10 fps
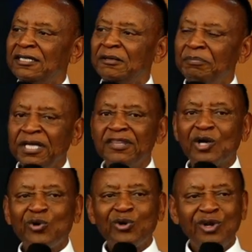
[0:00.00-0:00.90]
May the
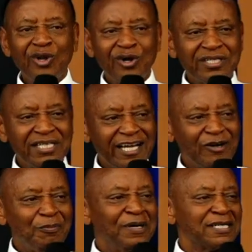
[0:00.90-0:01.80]
good Lord
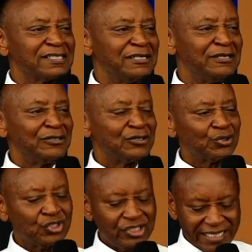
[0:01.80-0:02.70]
help us to
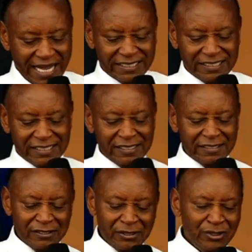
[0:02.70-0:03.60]
start
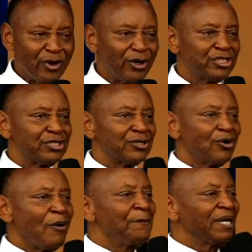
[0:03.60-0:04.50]
not
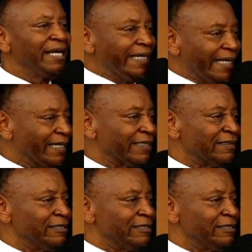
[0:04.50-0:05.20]
complaining.